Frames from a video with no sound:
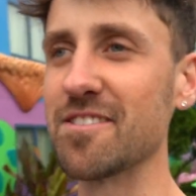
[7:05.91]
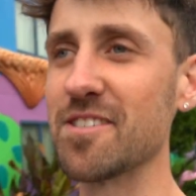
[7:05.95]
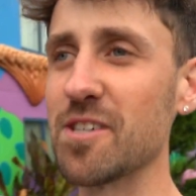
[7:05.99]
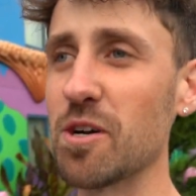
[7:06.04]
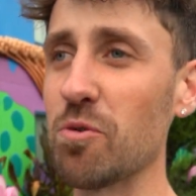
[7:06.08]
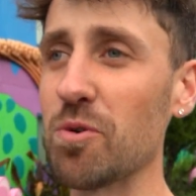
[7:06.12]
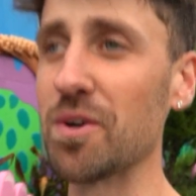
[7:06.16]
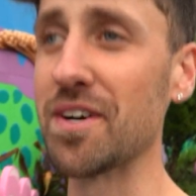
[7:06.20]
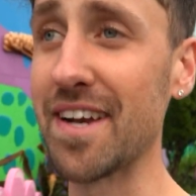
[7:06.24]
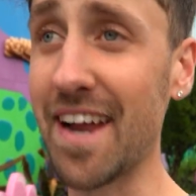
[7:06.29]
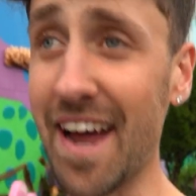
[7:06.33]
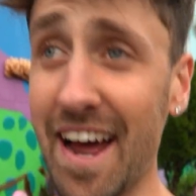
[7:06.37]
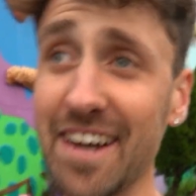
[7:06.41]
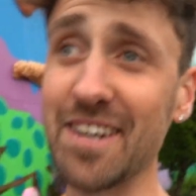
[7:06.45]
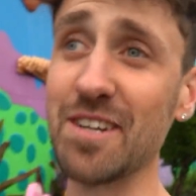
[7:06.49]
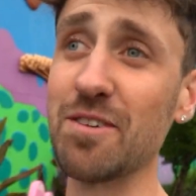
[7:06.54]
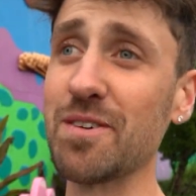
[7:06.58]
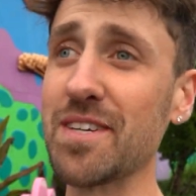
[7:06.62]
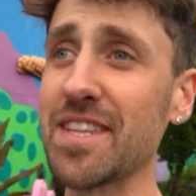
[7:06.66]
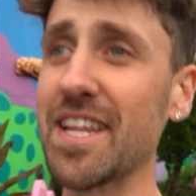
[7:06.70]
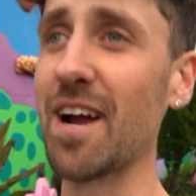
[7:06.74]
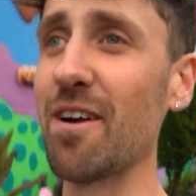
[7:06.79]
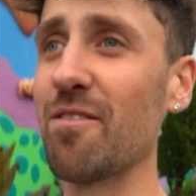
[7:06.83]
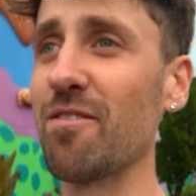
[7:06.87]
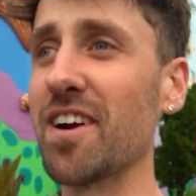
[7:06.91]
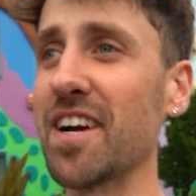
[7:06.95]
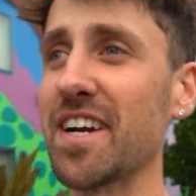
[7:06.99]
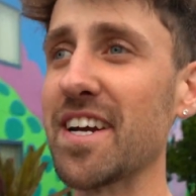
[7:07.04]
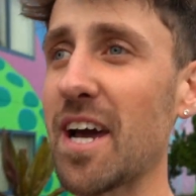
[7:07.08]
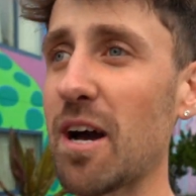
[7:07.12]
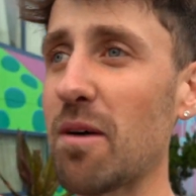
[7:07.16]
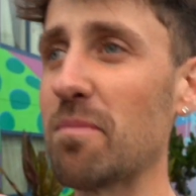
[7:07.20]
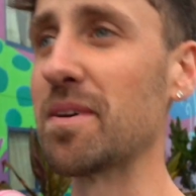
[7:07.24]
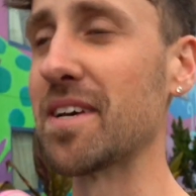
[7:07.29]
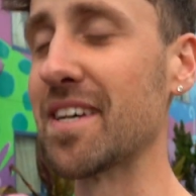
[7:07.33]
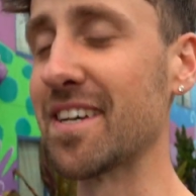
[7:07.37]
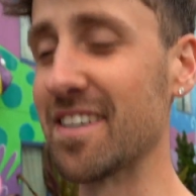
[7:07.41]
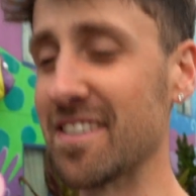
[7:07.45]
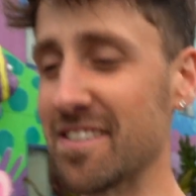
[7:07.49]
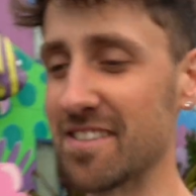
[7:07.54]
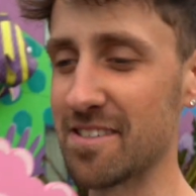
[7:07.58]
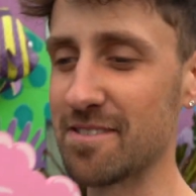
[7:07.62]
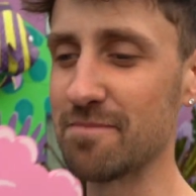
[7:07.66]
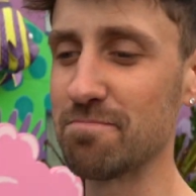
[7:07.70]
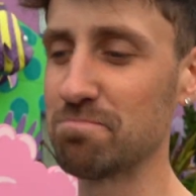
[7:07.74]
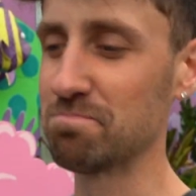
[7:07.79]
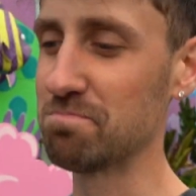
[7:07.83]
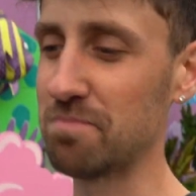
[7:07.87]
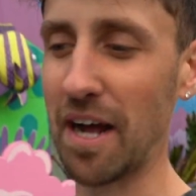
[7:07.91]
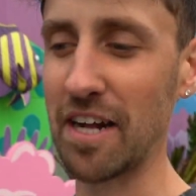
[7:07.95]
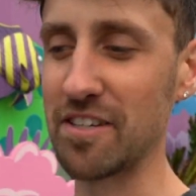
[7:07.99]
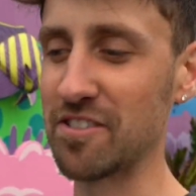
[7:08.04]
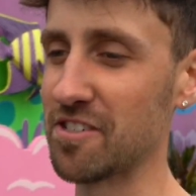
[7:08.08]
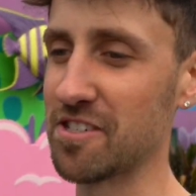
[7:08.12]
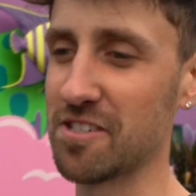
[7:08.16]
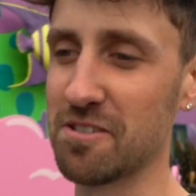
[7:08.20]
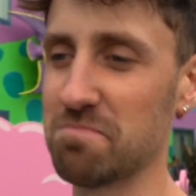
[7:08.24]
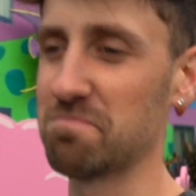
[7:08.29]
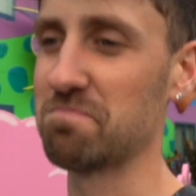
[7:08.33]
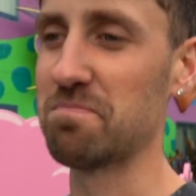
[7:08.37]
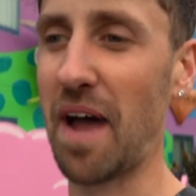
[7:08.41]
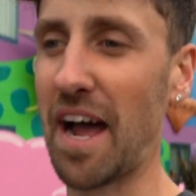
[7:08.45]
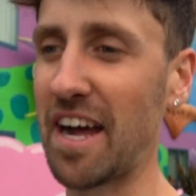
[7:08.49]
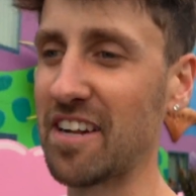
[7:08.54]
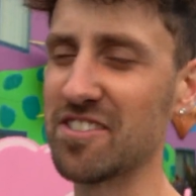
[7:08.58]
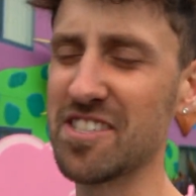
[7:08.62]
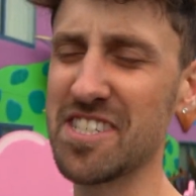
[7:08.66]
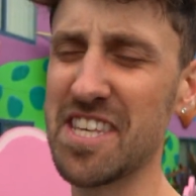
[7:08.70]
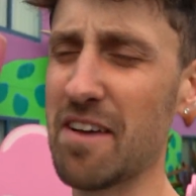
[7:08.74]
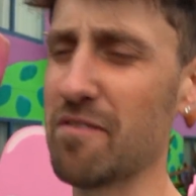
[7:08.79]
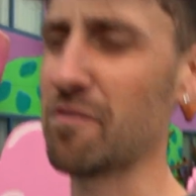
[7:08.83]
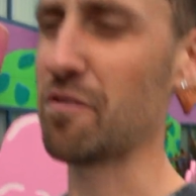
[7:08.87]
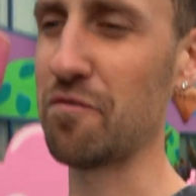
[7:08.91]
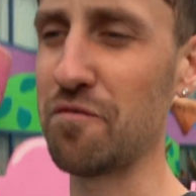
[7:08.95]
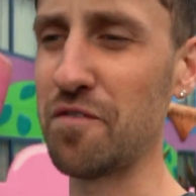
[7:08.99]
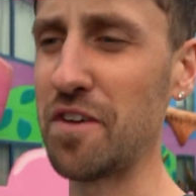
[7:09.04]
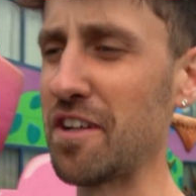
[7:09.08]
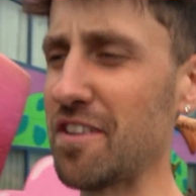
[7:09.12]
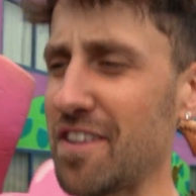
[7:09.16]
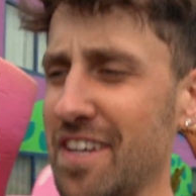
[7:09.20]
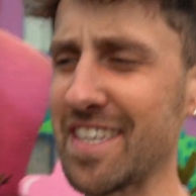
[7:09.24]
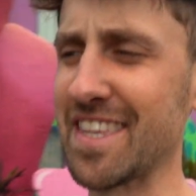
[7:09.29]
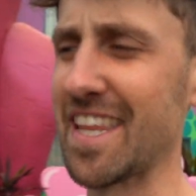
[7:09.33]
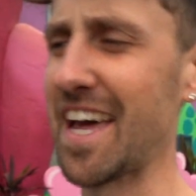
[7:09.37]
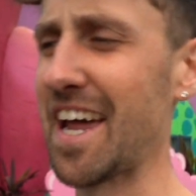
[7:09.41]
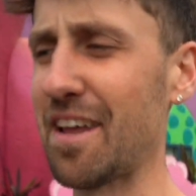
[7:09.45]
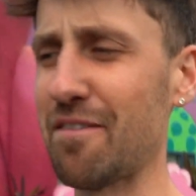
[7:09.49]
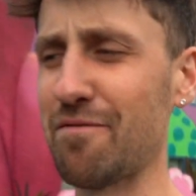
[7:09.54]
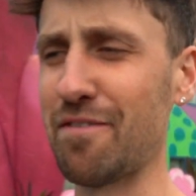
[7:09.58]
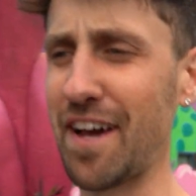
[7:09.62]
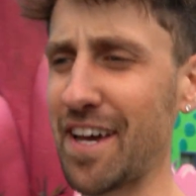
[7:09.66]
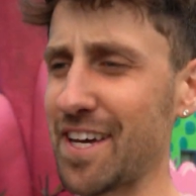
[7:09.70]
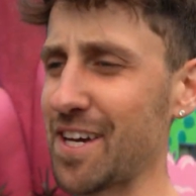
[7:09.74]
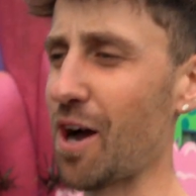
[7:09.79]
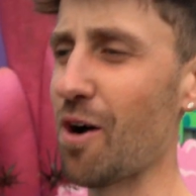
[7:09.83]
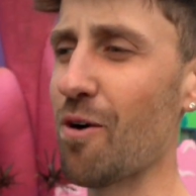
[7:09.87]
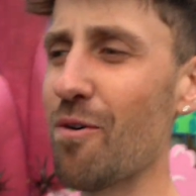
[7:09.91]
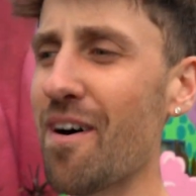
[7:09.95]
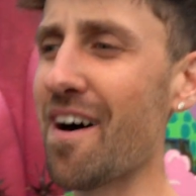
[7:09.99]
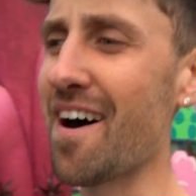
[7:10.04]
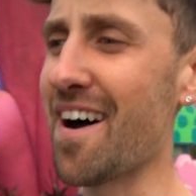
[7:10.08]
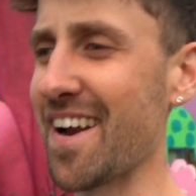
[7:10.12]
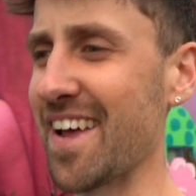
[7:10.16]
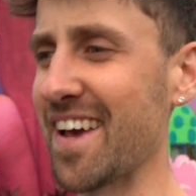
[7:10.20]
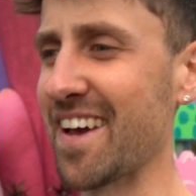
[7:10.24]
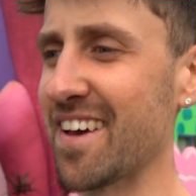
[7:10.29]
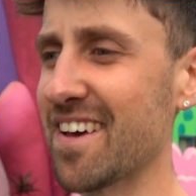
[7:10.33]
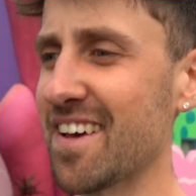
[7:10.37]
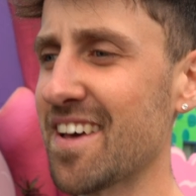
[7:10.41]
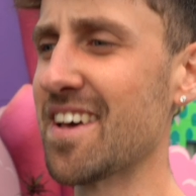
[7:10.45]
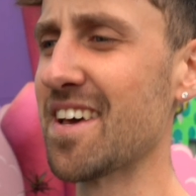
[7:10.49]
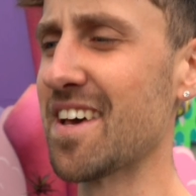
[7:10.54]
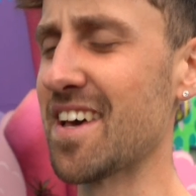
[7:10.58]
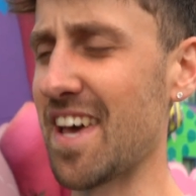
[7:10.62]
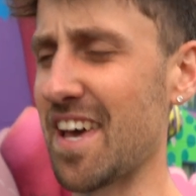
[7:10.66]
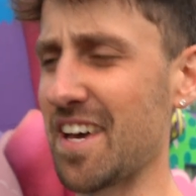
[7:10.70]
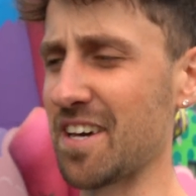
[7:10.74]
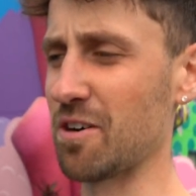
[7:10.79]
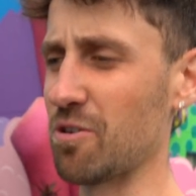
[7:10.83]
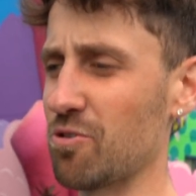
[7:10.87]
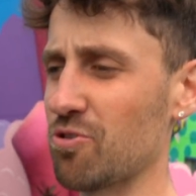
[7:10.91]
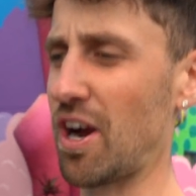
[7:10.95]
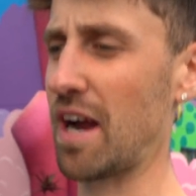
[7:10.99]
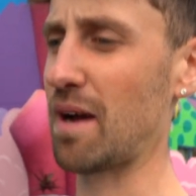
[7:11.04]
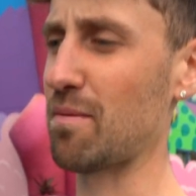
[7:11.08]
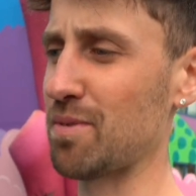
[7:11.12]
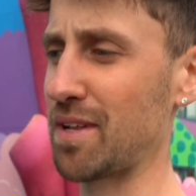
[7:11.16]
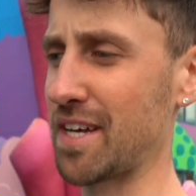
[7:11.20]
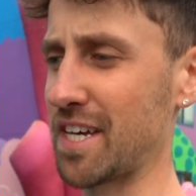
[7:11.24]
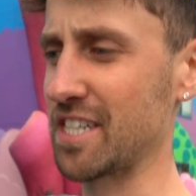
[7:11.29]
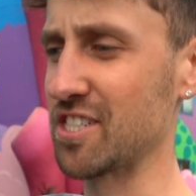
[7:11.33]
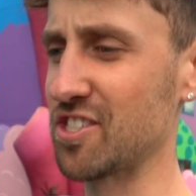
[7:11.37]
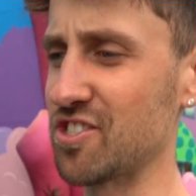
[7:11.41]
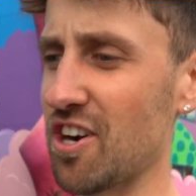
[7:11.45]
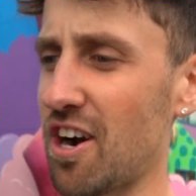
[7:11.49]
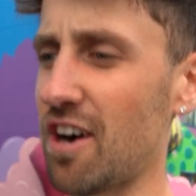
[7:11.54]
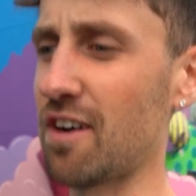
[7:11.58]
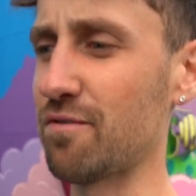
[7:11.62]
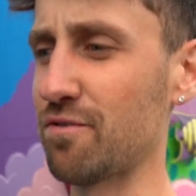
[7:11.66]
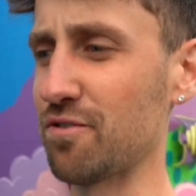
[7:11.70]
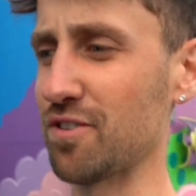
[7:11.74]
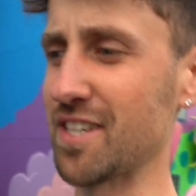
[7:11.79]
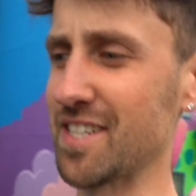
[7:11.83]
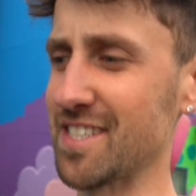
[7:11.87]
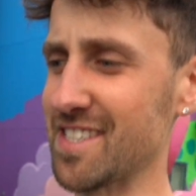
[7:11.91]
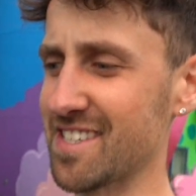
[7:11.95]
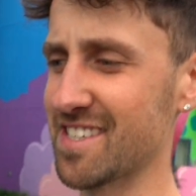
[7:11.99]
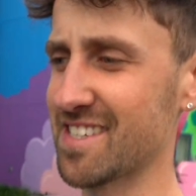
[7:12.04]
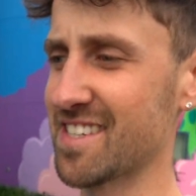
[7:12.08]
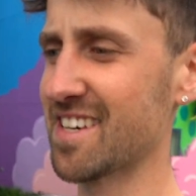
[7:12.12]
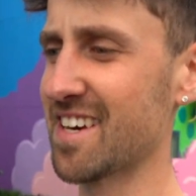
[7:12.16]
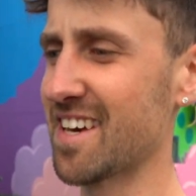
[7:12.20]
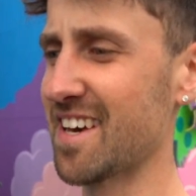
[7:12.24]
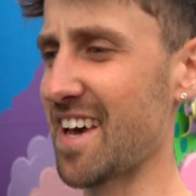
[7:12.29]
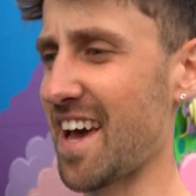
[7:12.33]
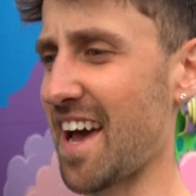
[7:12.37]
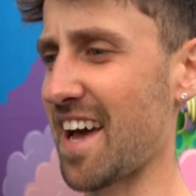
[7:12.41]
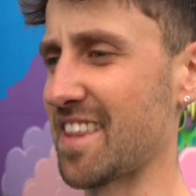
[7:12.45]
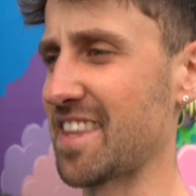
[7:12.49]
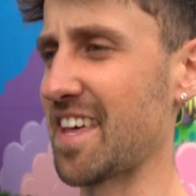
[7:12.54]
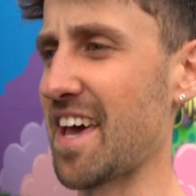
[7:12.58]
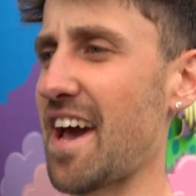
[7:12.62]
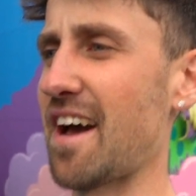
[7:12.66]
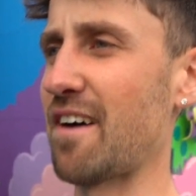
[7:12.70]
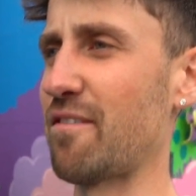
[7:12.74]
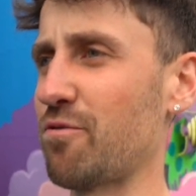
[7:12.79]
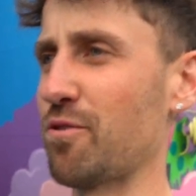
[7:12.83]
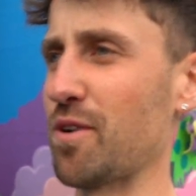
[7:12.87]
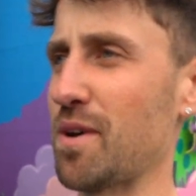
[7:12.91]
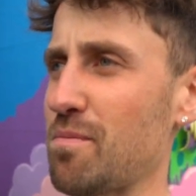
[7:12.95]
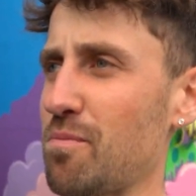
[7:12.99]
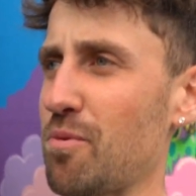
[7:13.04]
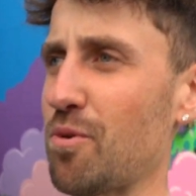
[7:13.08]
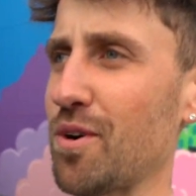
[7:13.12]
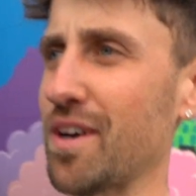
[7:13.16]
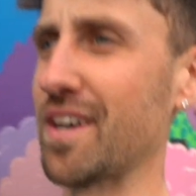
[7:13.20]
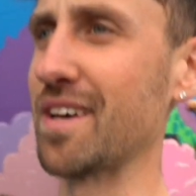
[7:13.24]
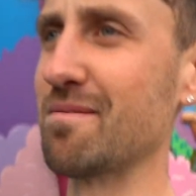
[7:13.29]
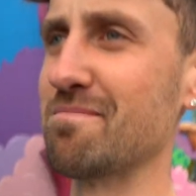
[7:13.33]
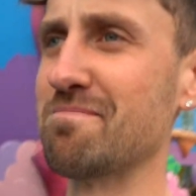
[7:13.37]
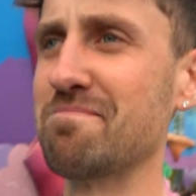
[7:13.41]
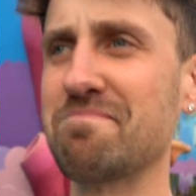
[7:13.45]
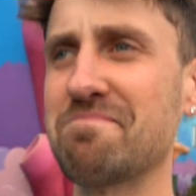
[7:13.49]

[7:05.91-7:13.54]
So we're not doing that right now because I just have a feeling that if I go on it and go grab like a Joffrey's at the halfway point,